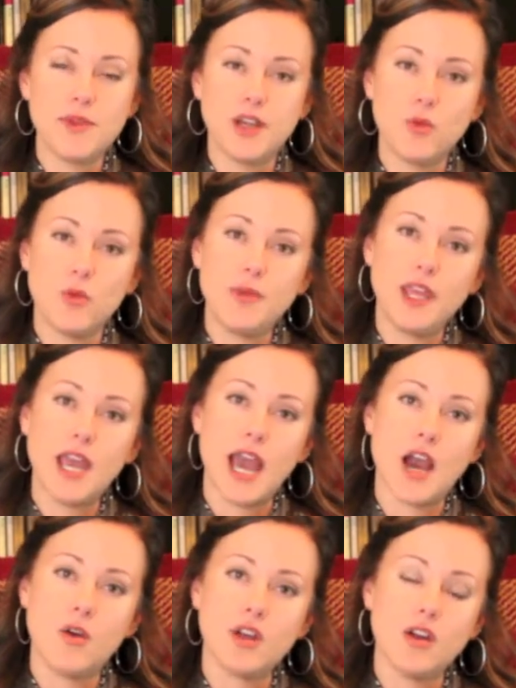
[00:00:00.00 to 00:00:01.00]
but it will be
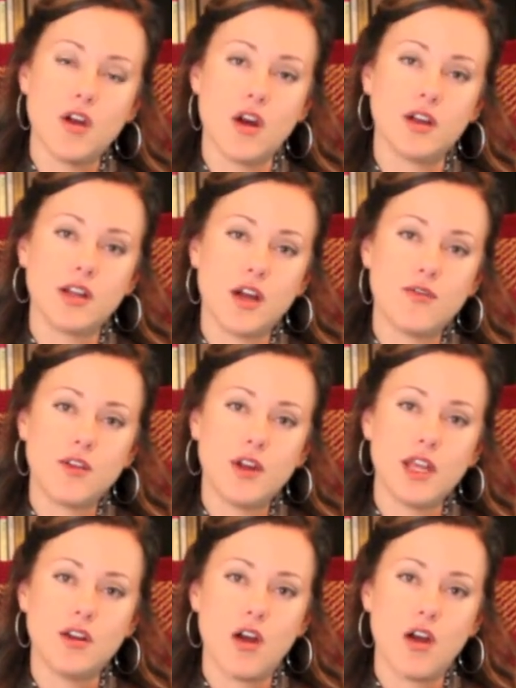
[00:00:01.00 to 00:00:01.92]
out in hardcover in